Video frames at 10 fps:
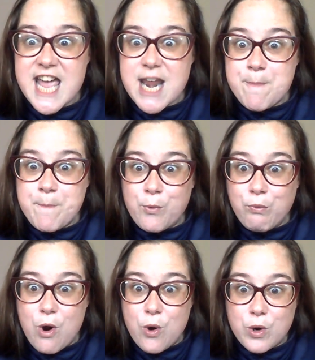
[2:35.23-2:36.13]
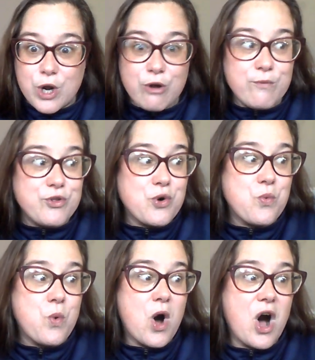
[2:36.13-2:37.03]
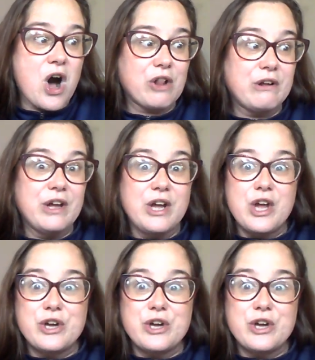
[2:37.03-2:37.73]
It broke the wall.